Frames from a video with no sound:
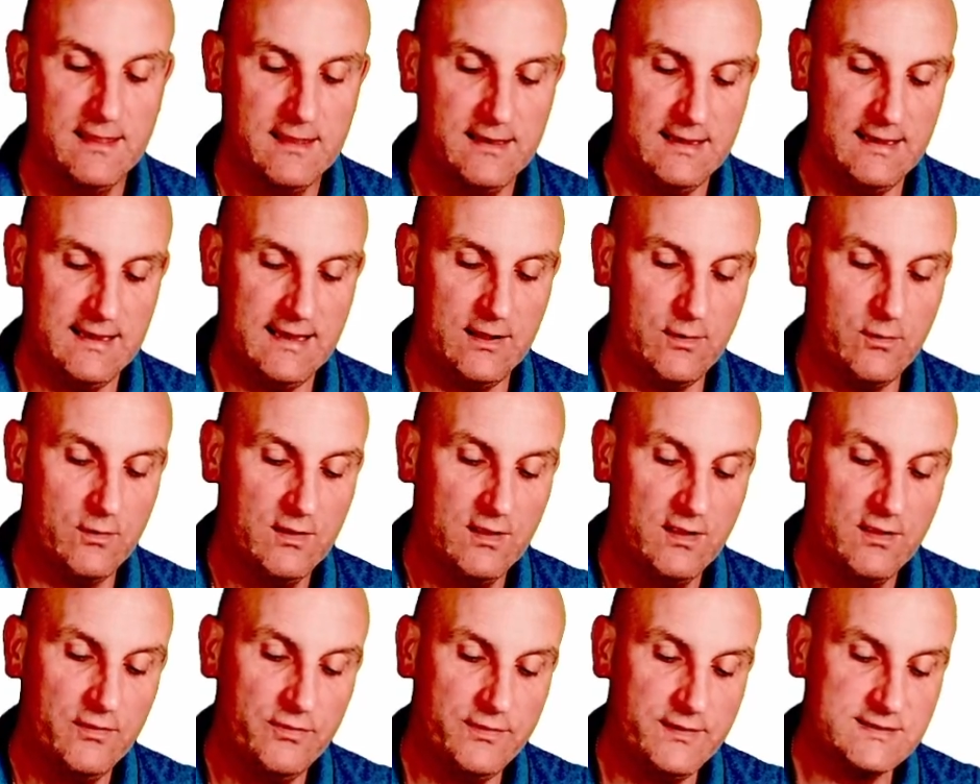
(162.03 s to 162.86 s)
Now,
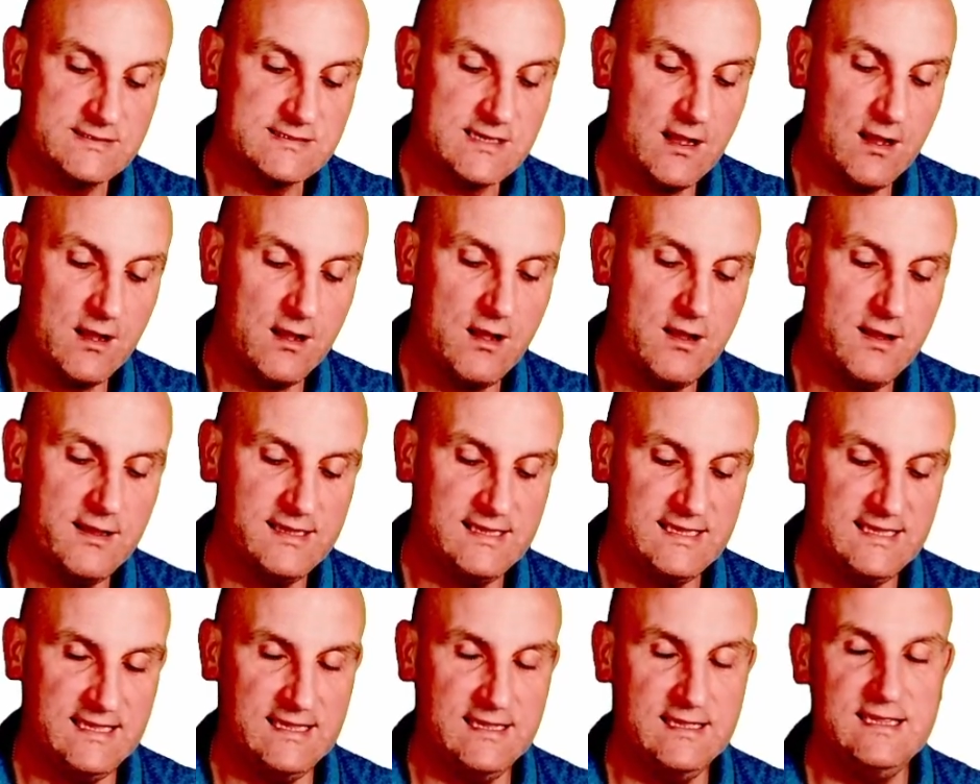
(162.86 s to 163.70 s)
this r
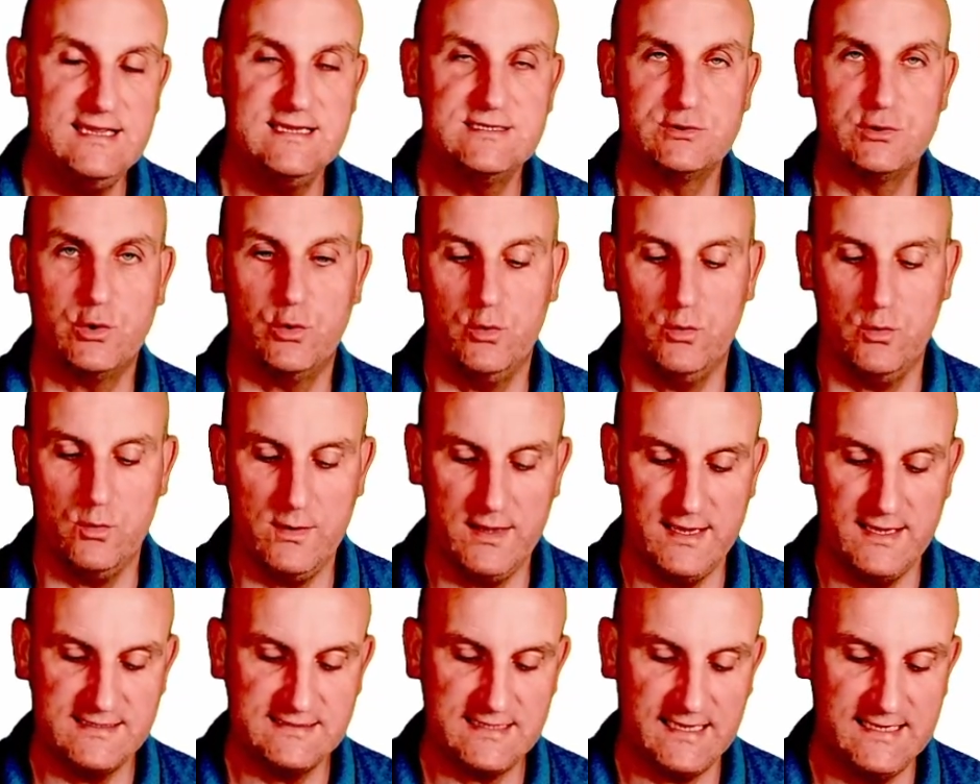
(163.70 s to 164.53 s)
here is
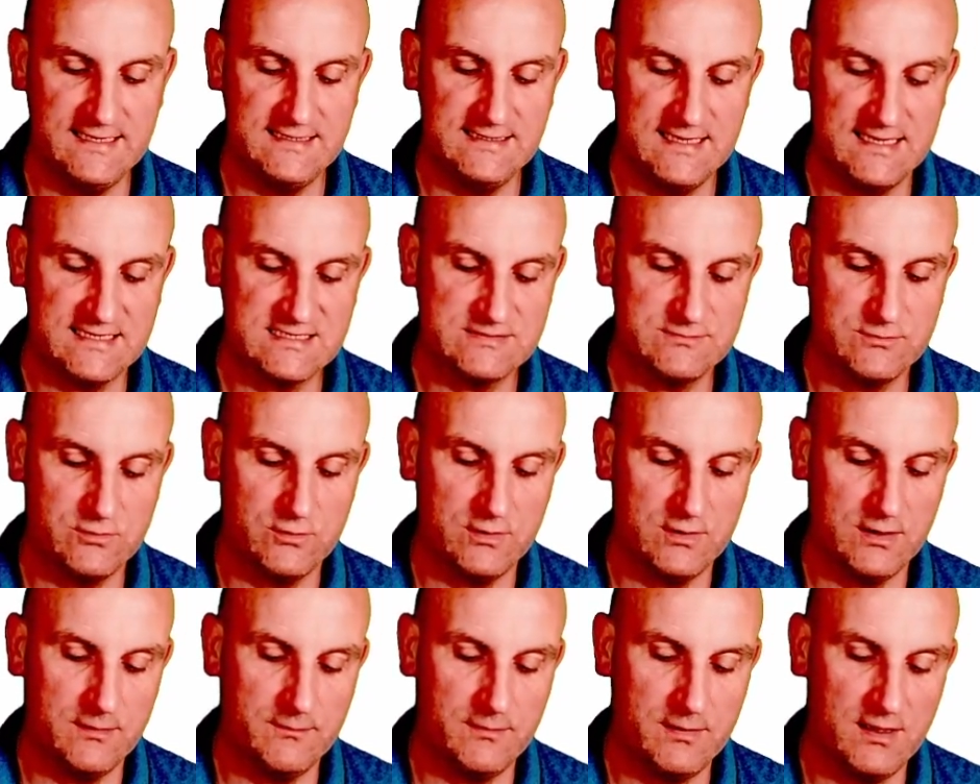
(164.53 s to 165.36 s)
always a decimal
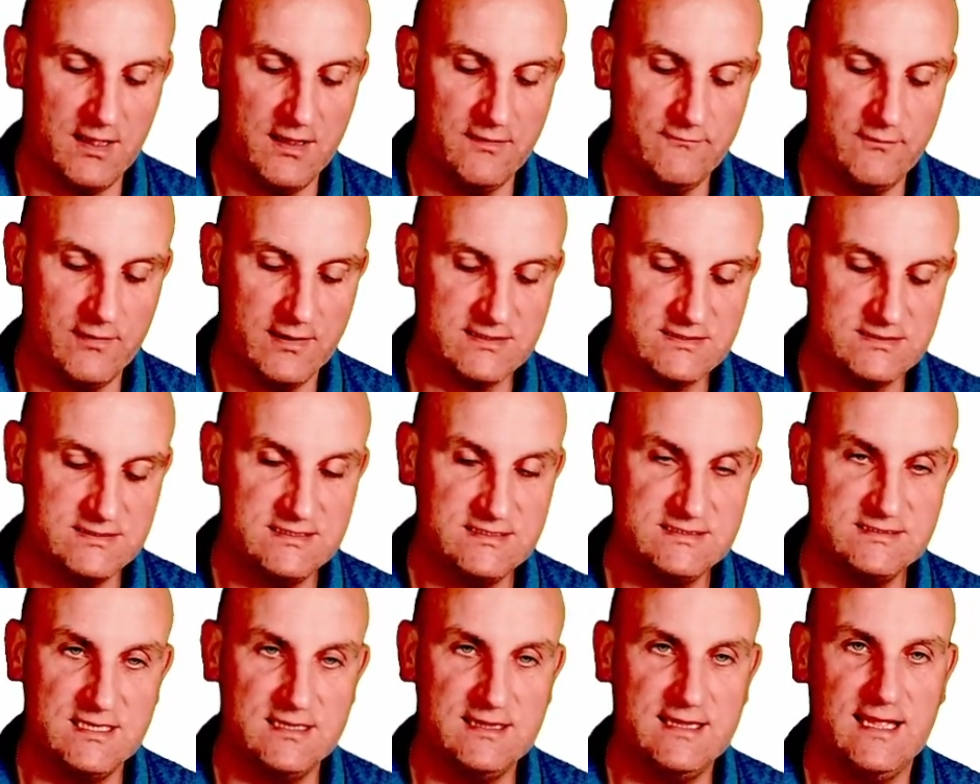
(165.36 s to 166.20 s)
number. I've actually
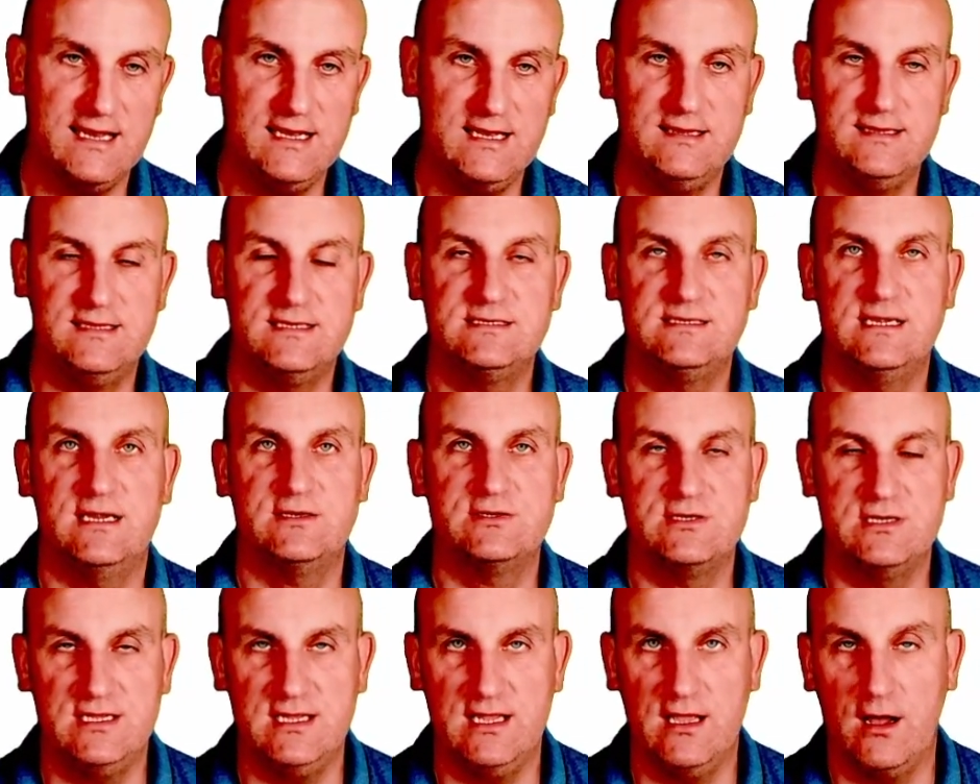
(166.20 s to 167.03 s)
said that in this
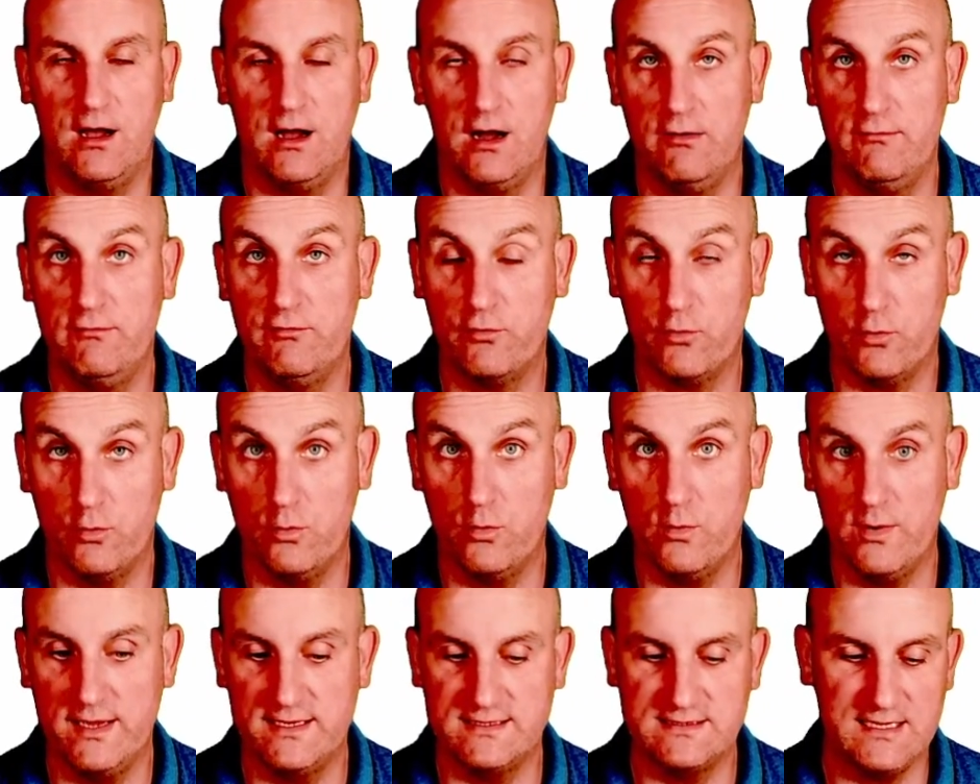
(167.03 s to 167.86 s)
section here. R is
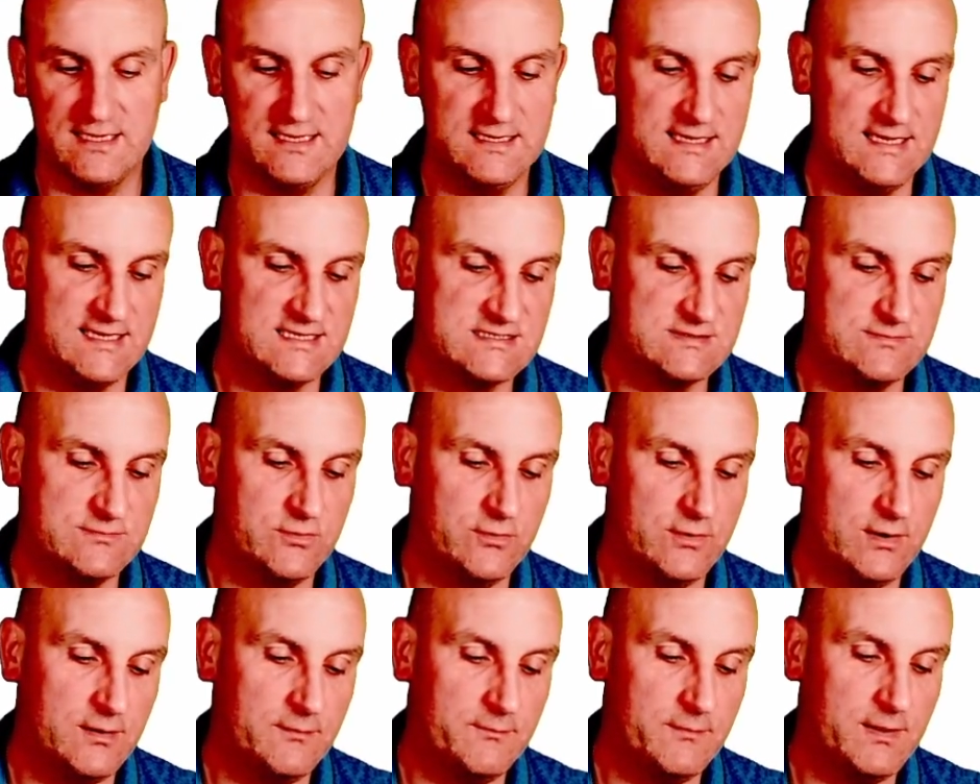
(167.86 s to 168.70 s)
always a
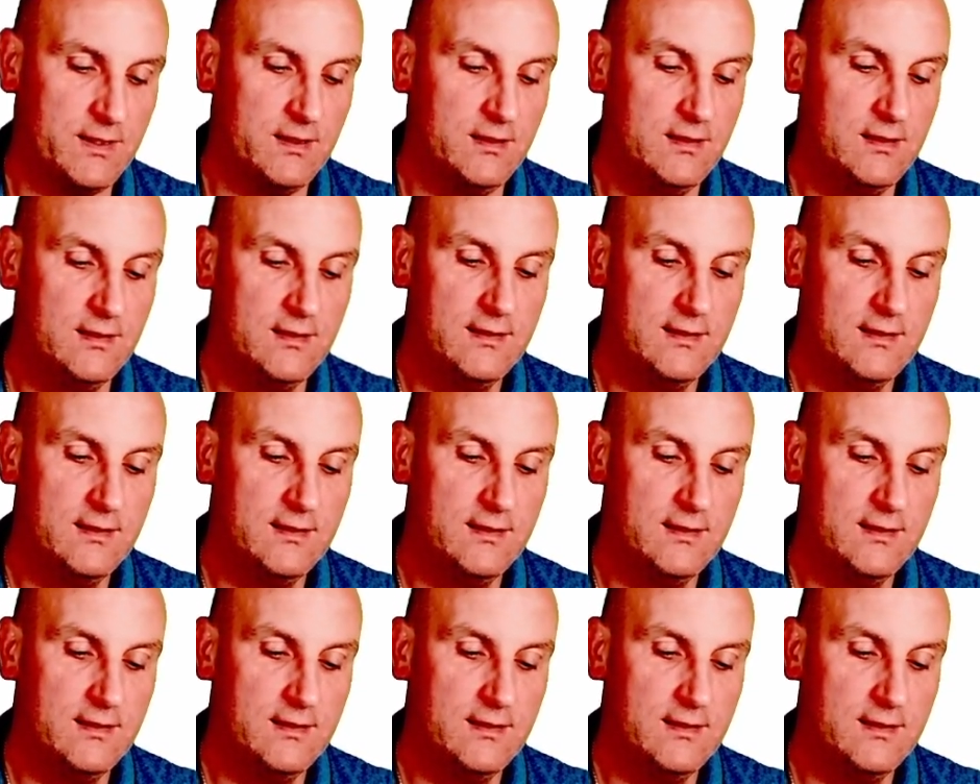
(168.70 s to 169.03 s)
decimal number.